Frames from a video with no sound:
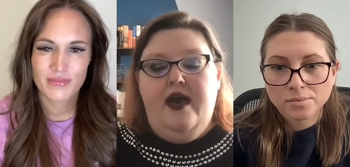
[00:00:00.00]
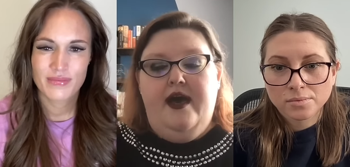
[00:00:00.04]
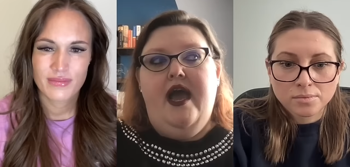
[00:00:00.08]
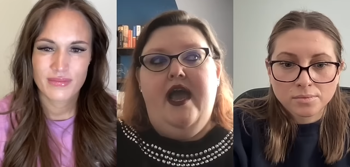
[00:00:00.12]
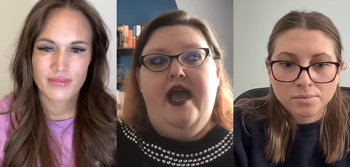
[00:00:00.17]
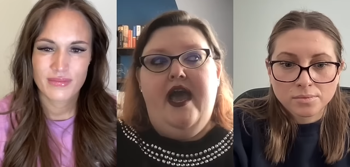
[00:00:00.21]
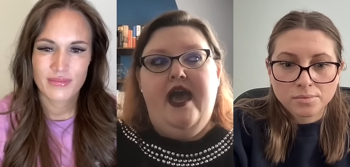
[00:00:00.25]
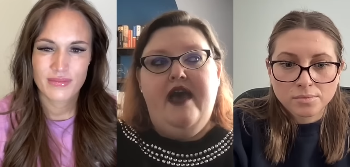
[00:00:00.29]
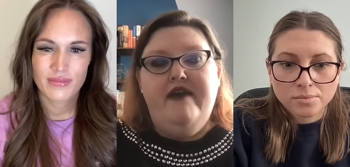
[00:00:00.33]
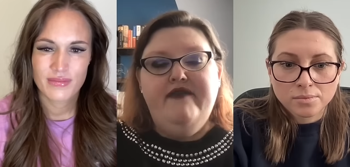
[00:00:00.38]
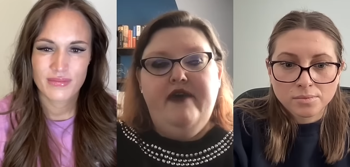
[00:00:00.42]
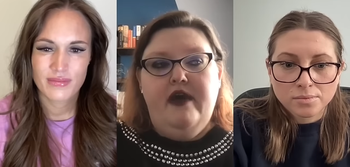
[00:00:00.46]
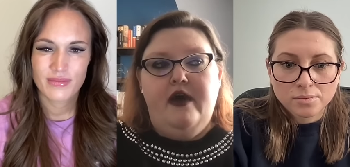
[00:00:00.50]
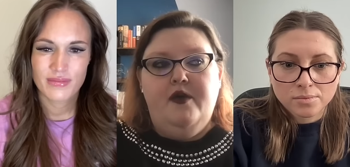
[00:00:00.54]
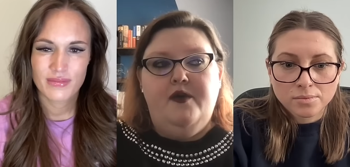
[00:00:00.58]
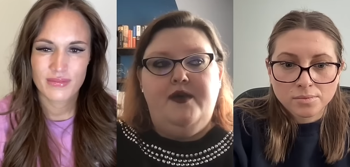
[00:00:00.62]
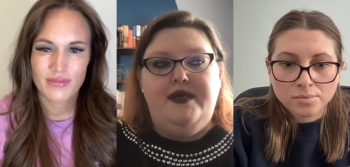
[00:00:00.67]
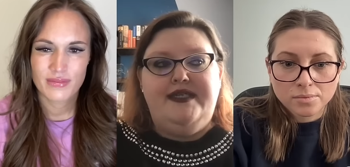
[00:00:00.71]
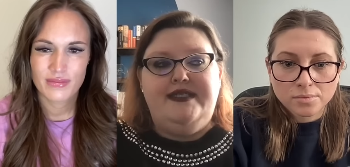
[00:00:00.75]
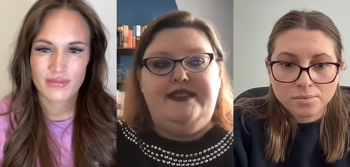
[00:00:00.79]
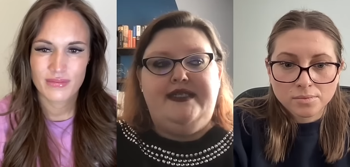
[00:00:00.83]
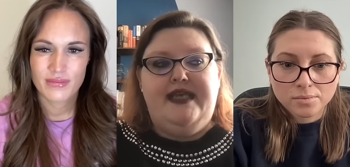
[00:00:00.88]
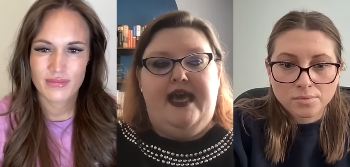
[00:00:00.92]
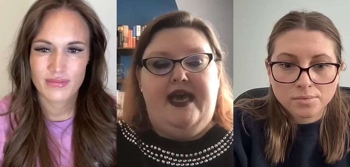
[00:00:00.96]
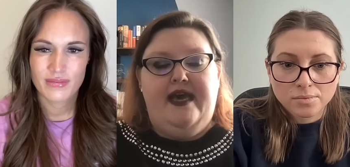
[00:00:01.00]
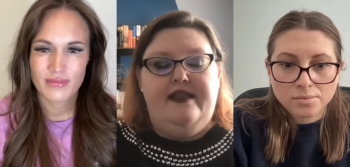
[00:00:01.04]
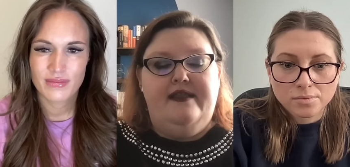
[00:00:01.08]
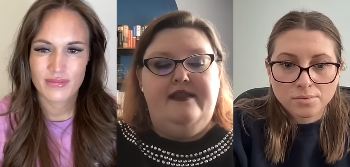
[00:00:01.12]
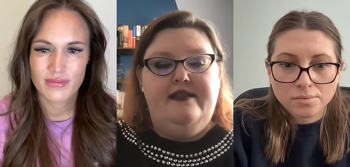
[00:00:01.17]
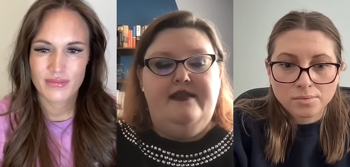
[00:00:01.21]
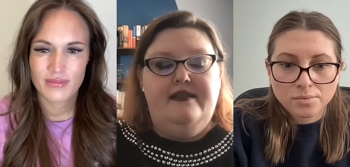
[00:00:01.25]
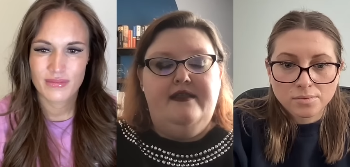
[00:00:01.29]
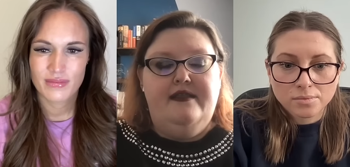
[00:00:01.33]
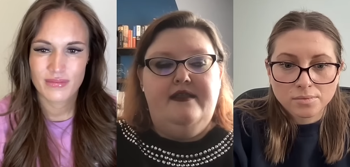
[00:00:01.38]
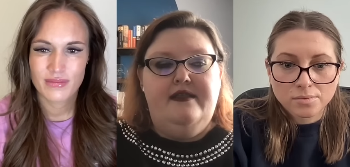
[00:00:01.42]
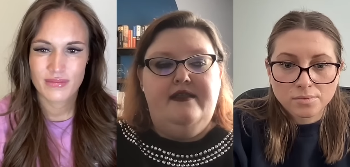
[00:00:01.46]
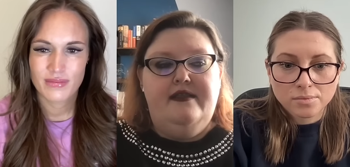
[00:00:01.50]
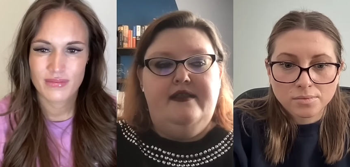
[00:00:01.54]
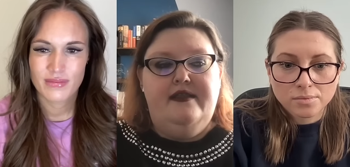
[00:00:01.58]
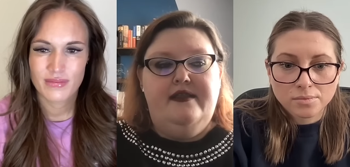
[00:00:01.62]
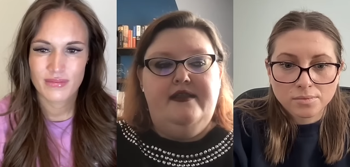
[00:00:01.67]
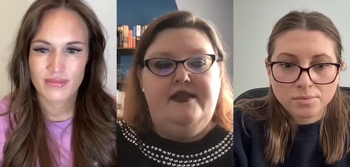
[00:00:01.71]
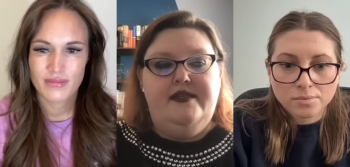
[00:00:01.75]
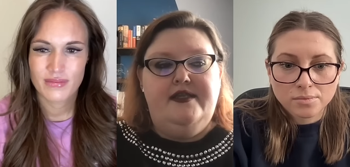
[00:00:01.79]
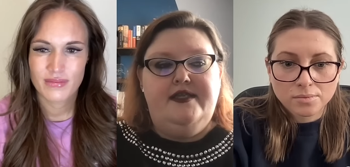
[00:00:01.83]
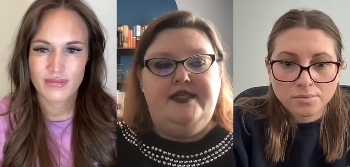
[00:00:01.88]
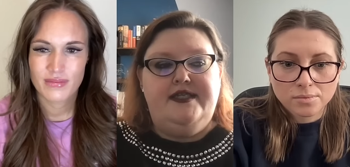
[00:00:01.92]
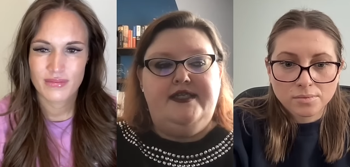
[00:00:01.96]
Speaker 1: i have always had
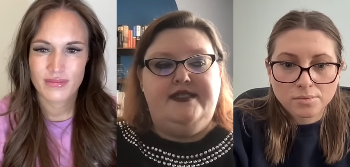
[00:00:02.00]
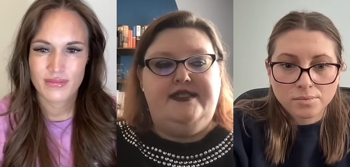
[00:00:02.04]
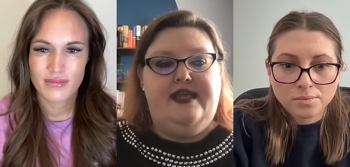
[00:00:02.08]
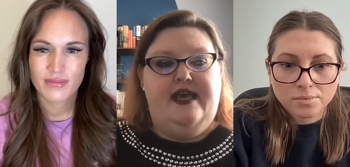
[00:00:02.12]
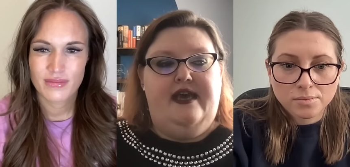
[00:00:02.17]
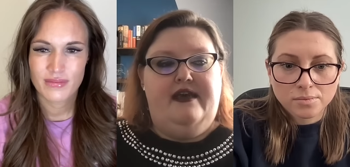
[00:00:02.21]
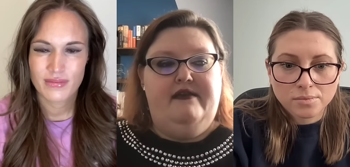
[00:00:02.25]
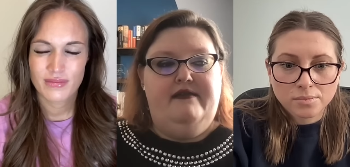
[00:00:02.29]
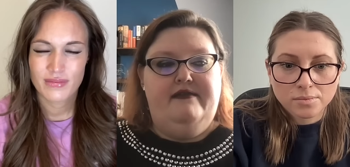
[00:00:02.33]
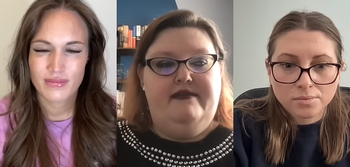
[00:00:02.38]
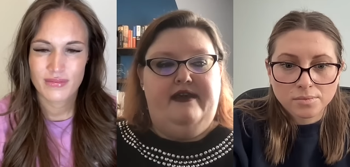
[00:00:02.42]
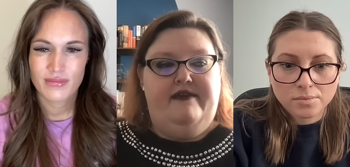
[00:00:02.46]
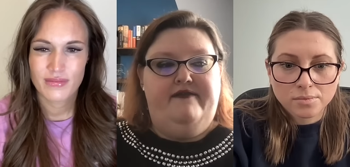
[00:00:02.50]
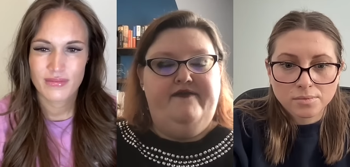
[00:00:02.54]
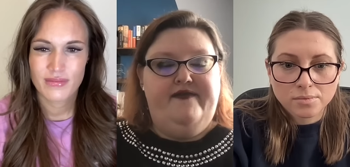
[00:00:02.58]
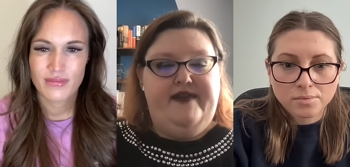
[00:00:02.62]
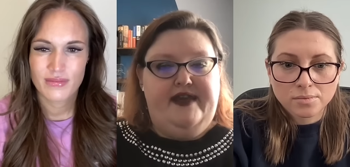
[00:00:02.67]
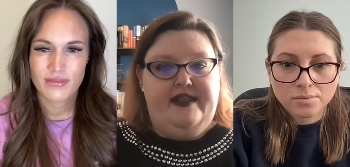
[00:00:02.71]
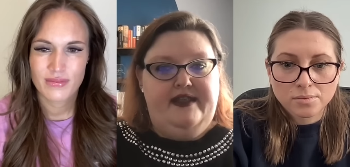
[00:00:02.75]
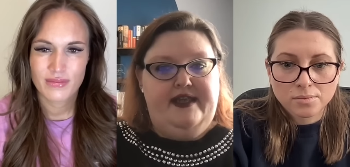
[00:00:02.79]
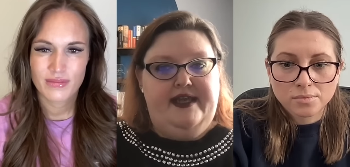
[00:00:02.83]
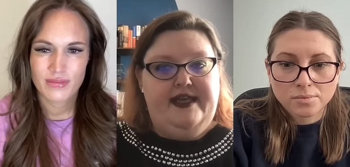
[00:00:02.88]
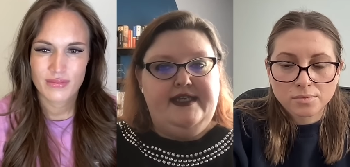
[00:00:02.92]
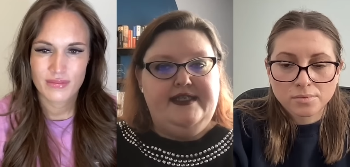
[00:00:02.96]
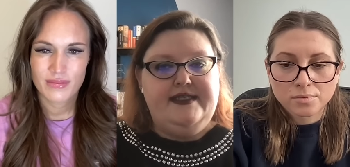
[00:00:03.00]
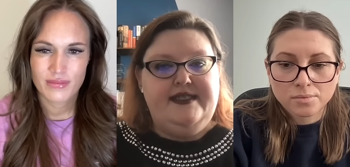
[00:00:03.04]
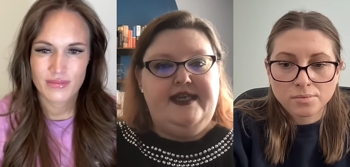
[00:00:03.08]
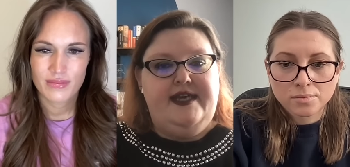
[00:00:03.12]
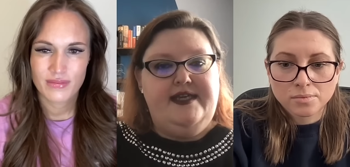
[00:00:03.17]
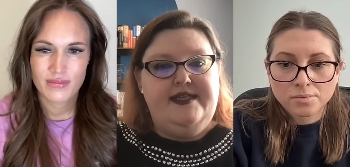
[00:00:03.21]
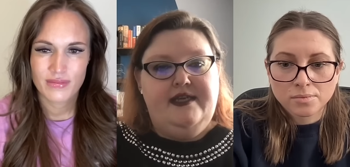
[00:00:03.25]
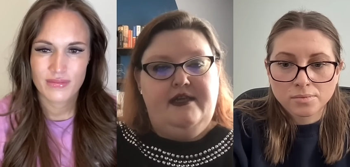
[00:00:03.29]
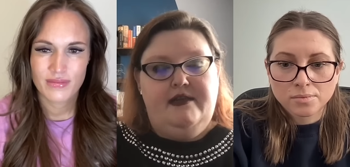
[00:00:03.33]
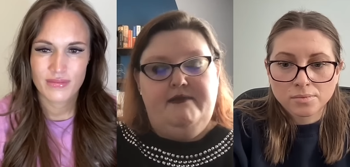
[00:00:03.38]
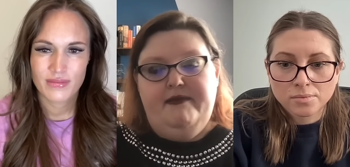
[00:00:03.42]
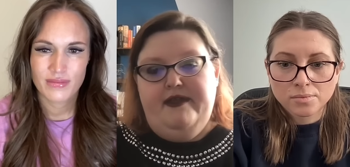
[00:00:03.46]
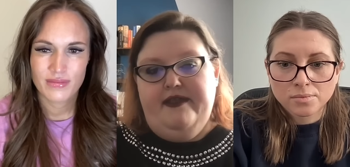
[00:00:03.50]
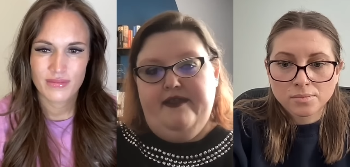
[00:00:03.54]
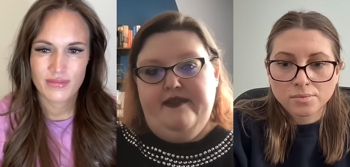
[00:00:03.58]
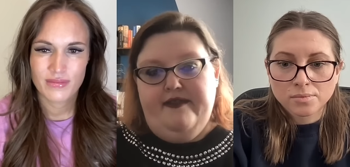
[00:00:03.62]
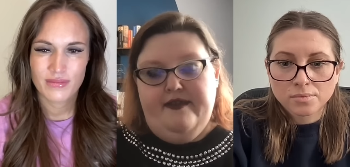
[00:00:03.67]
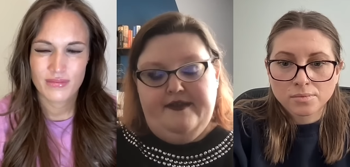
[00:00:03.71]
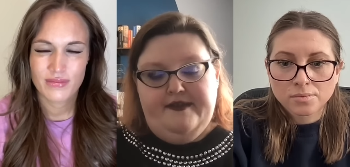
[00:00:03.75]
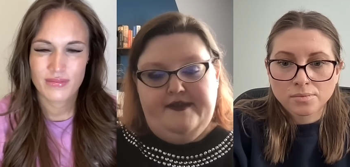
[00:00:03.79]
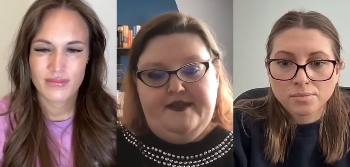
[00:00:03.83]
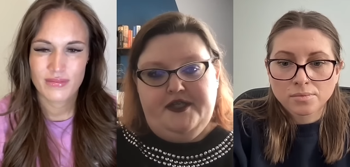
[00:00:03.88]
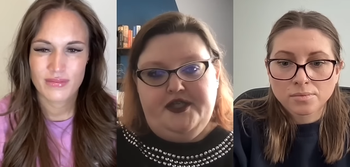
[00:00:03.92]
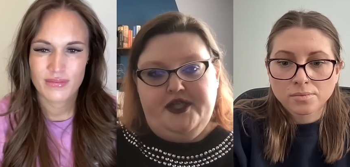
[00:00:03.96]
just that that feeling inside telling me that
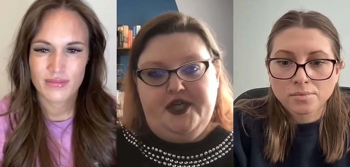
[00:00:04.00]
the